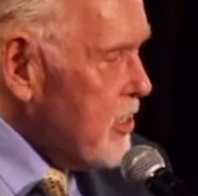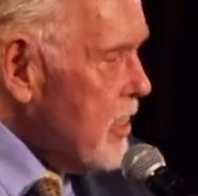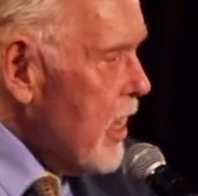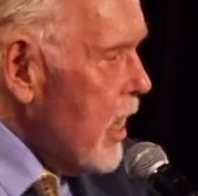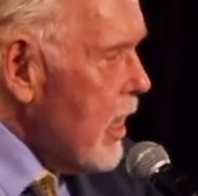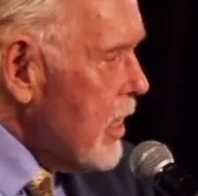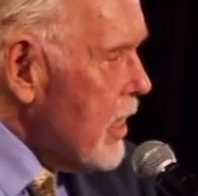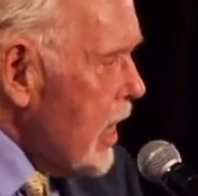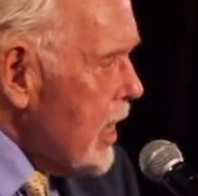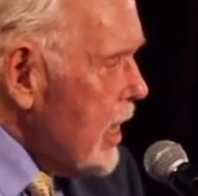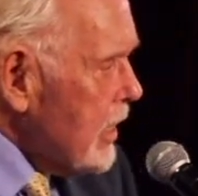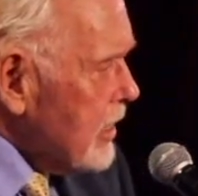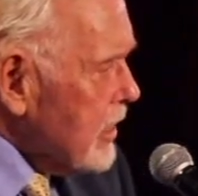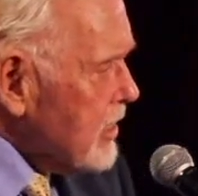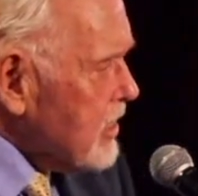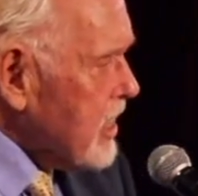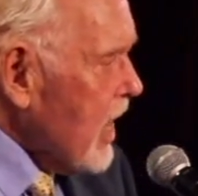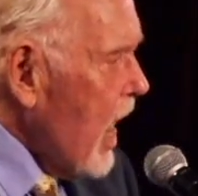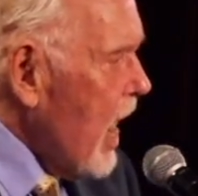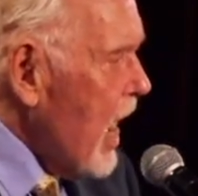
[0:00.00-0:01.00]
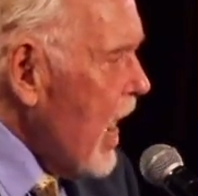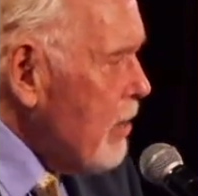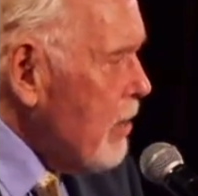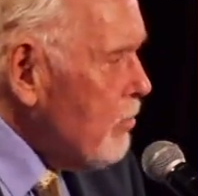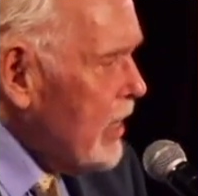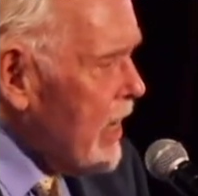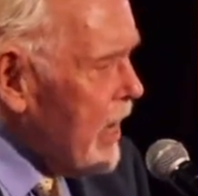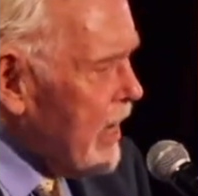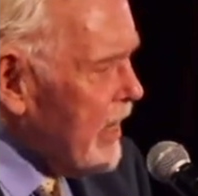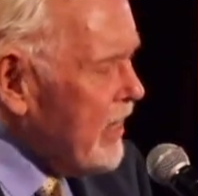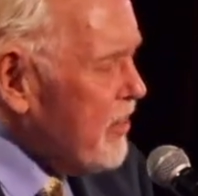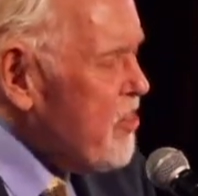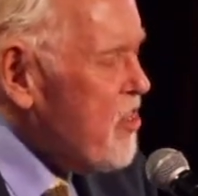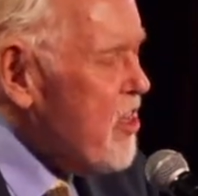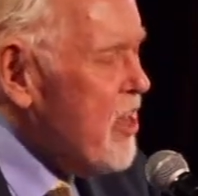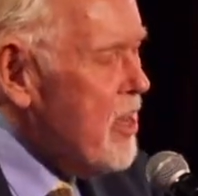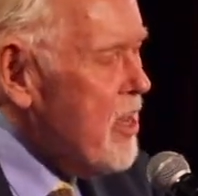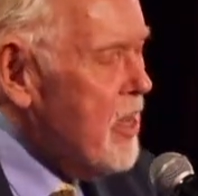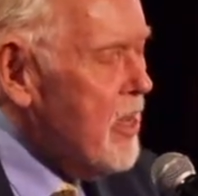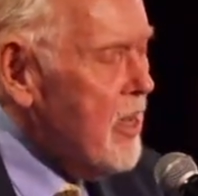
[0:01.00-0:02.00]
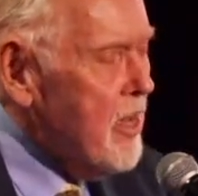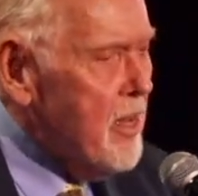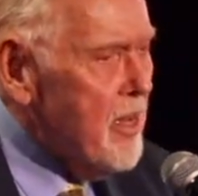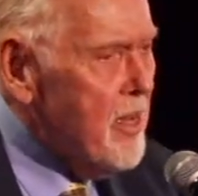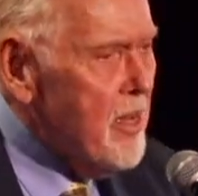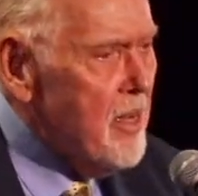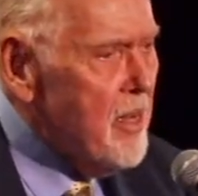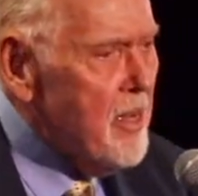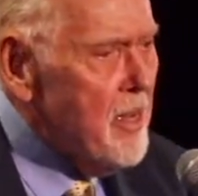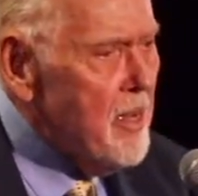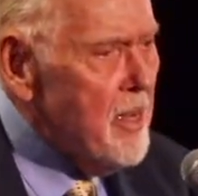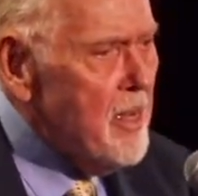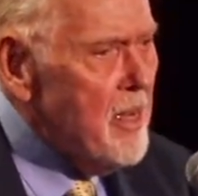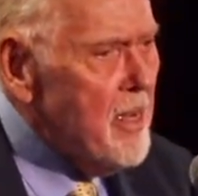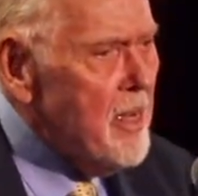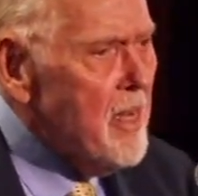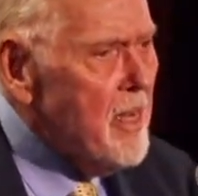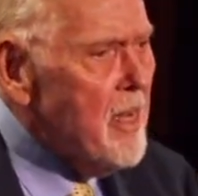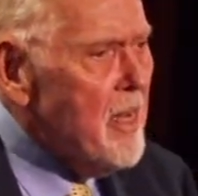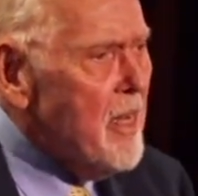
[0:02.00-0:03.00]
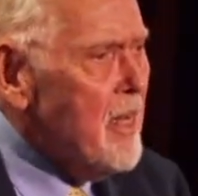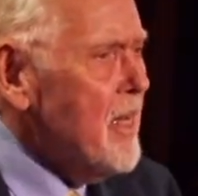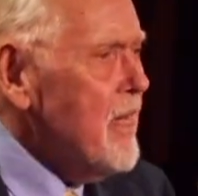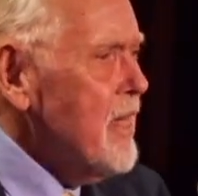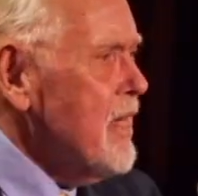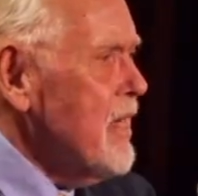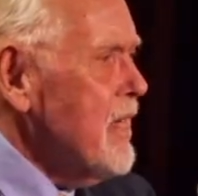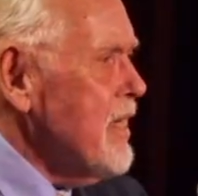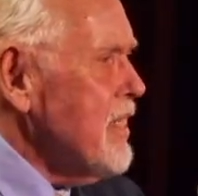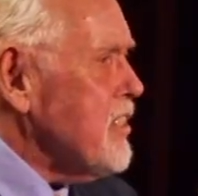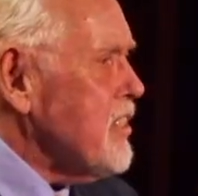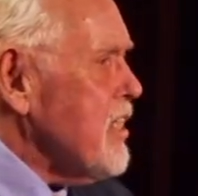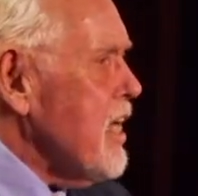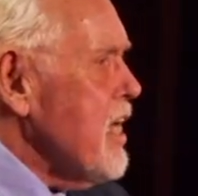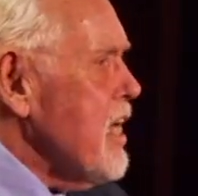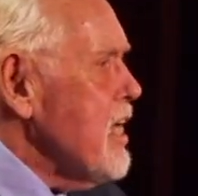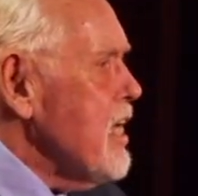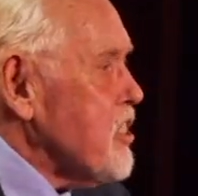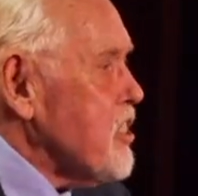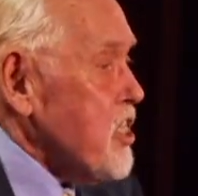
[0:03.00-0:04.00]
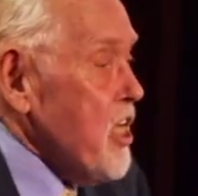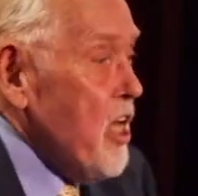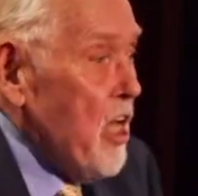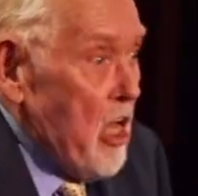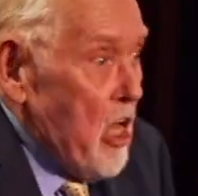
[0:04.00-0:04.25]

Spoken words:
not at a time like this. It's